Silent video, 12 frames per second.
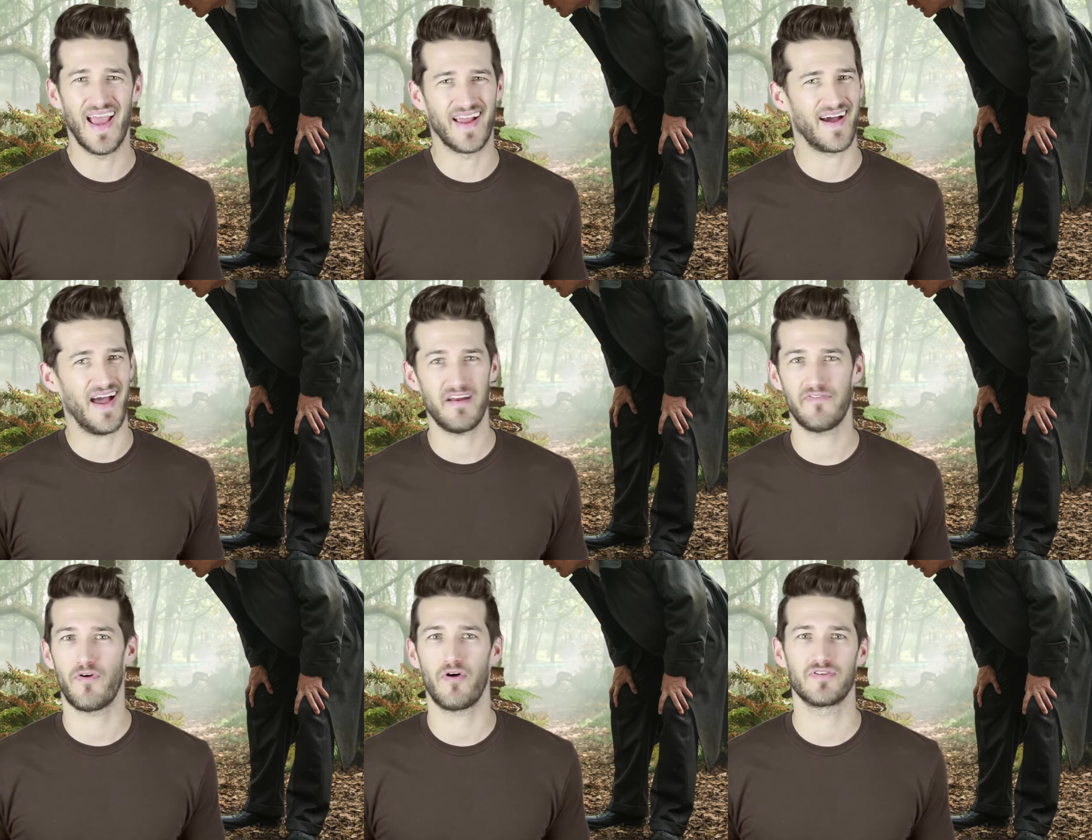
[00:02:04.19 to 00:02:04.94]
It kind
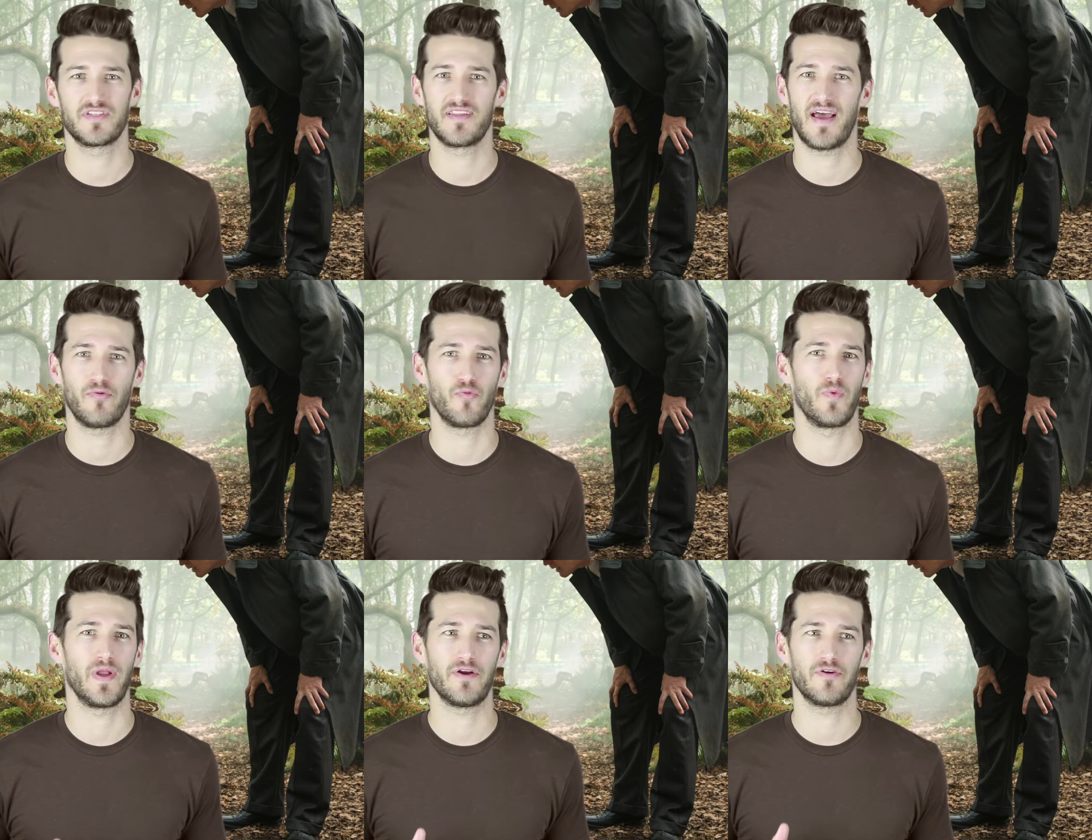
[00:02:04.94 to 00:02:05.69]
of falls in
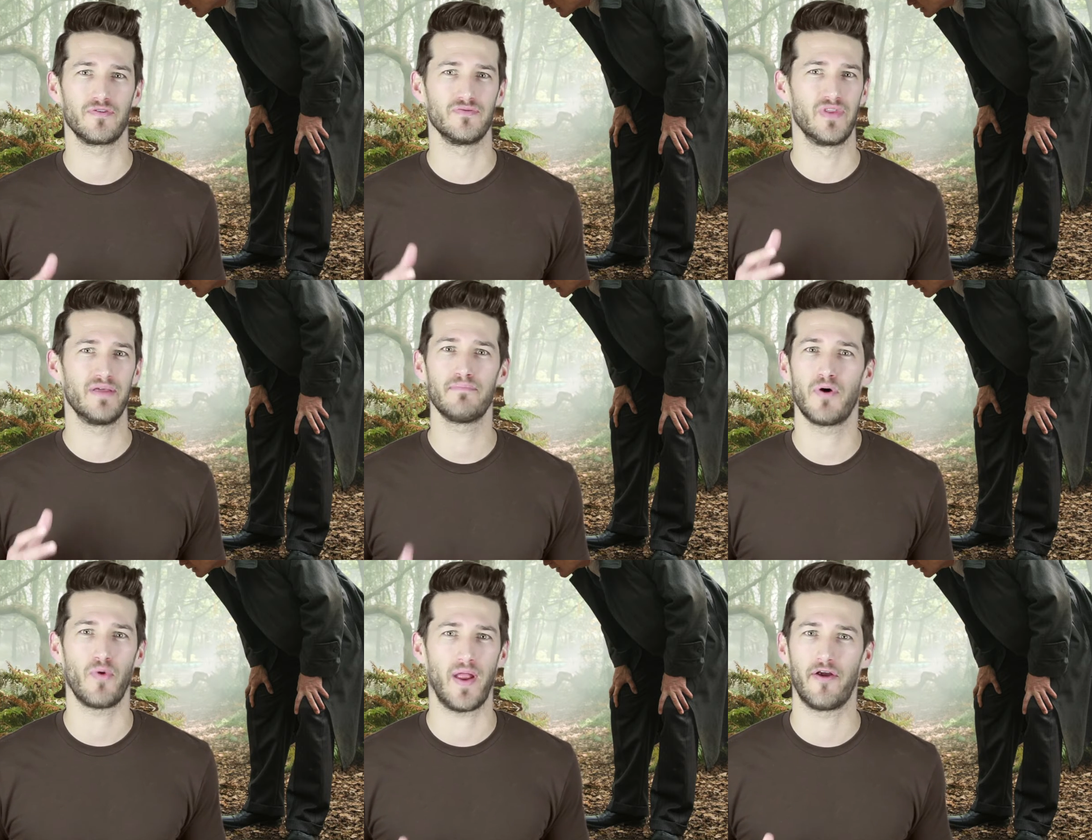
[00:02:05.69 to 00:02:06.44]
that weird
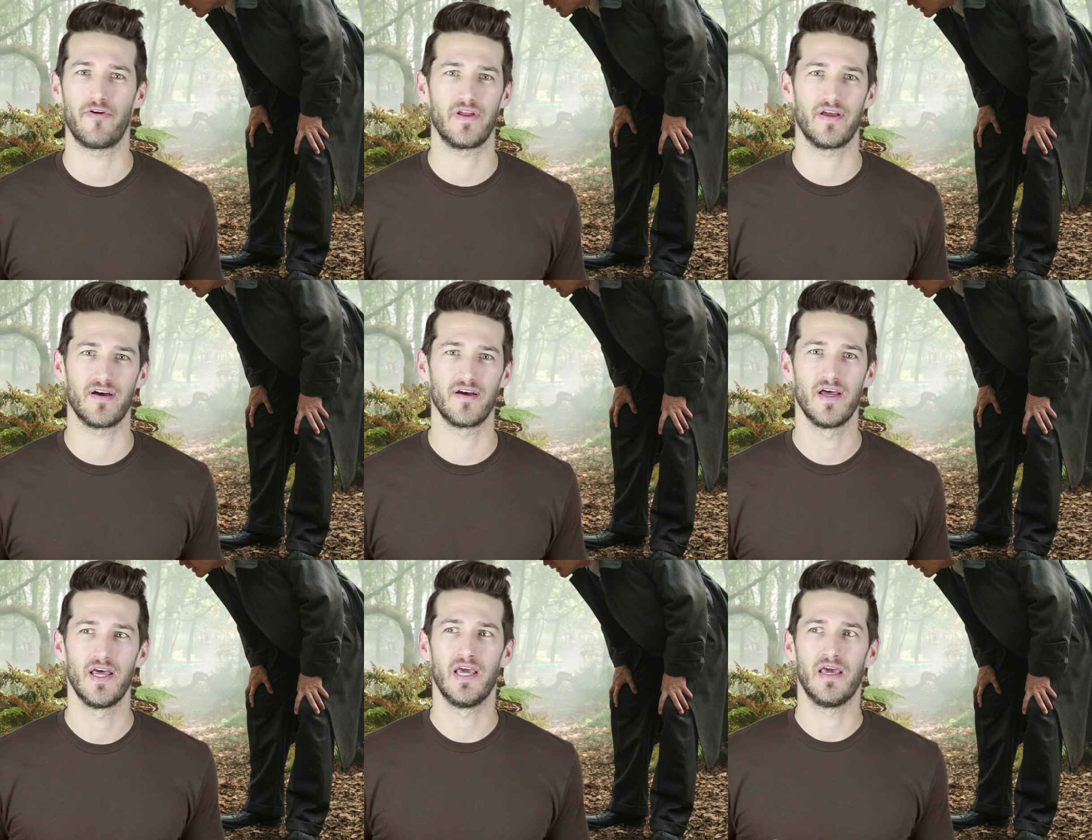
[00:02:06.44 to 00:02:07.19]
limbo
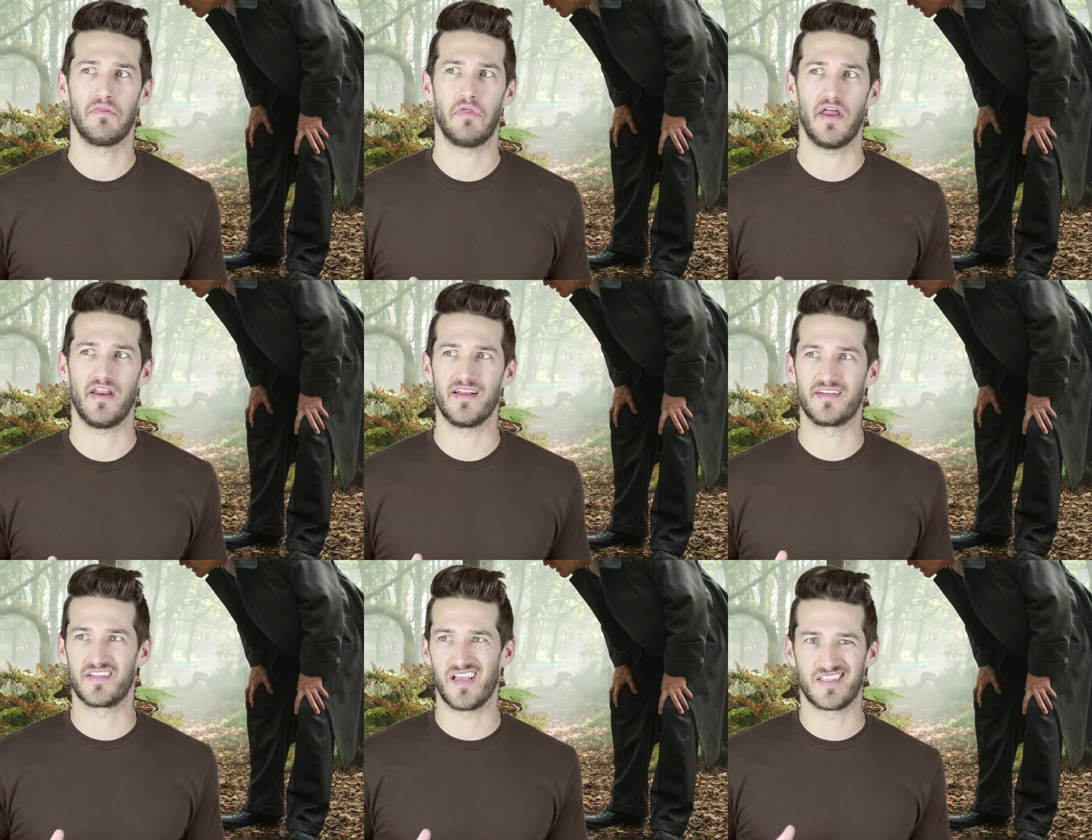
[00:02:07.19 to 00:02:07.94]
area that
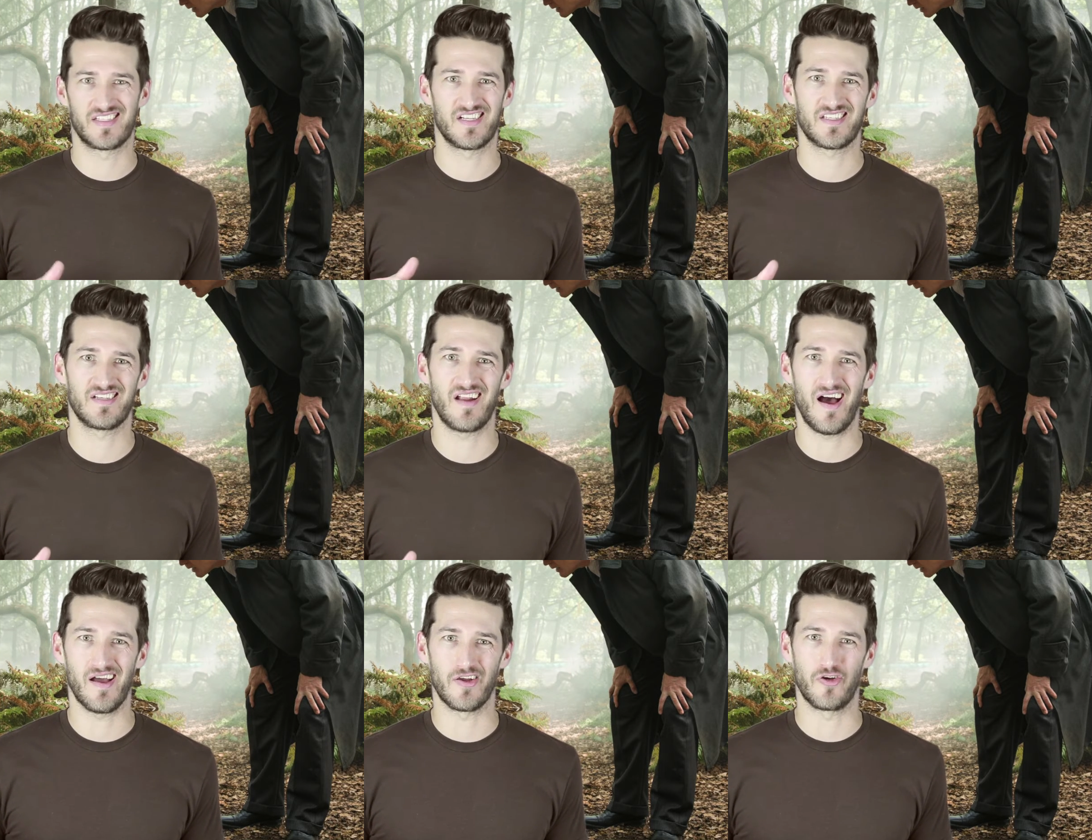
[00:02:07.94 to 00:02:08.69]
it, it's just
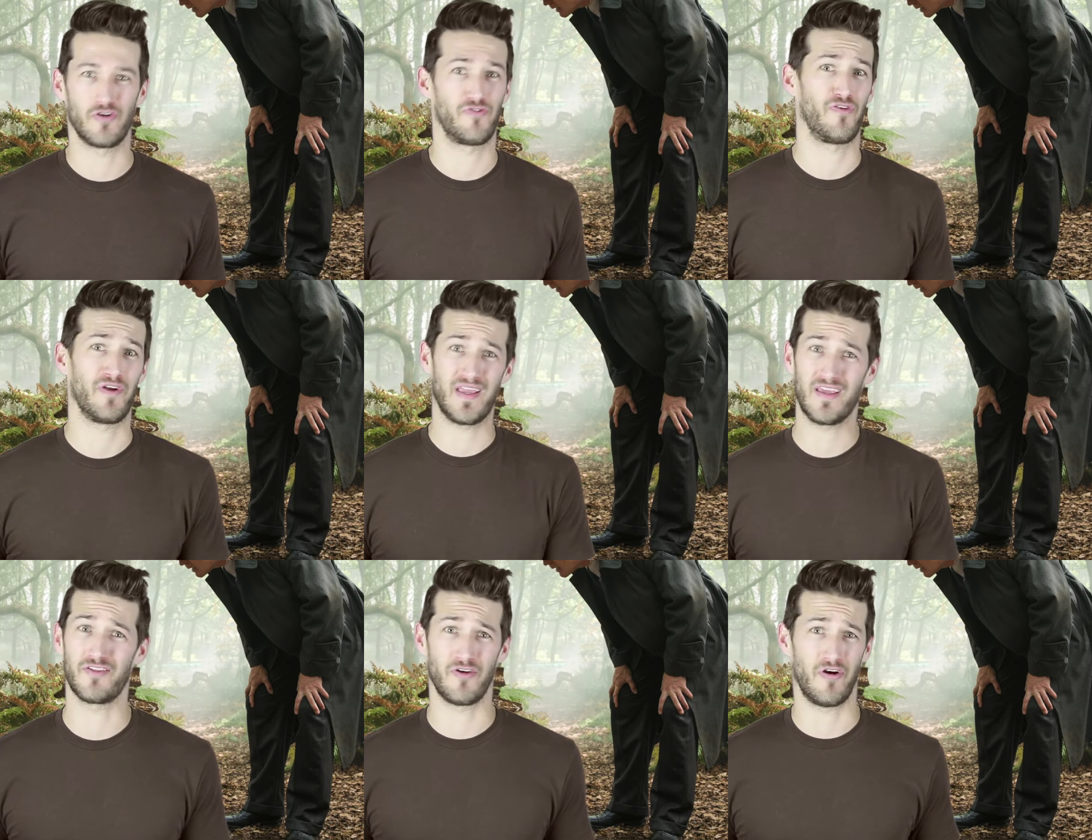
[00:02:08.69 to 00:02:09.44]
not good for
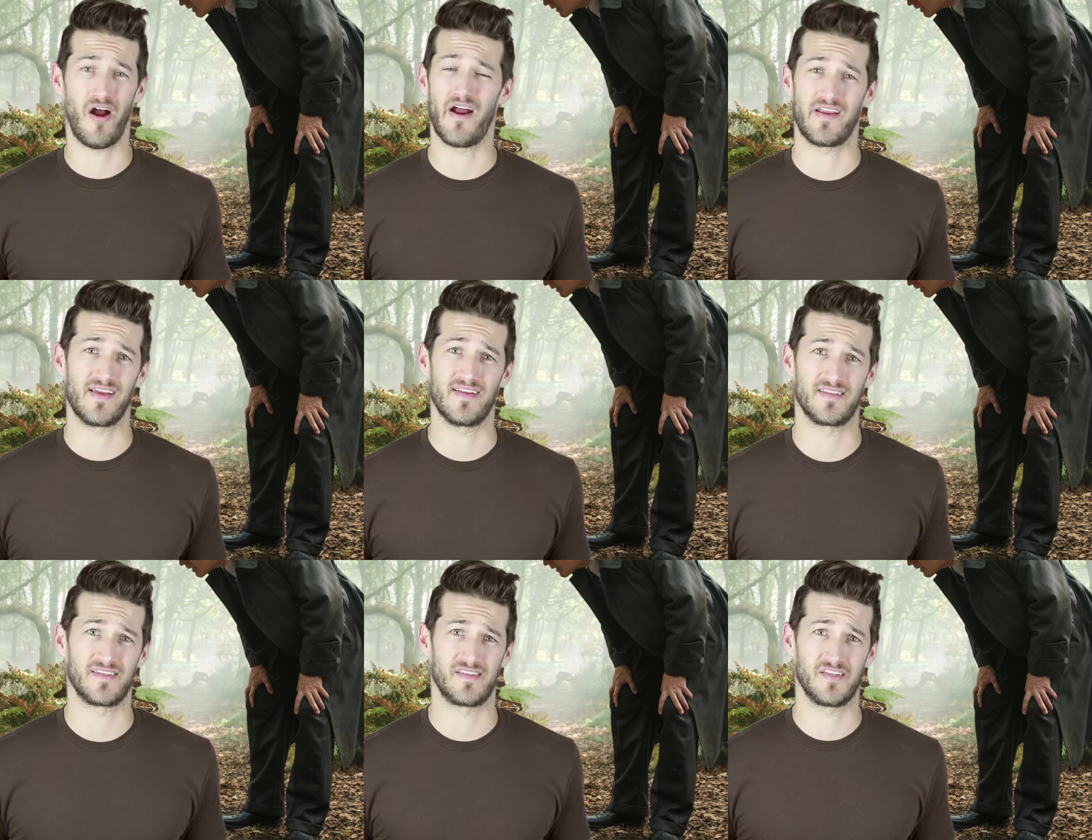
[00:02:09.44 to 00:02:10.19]
either audience.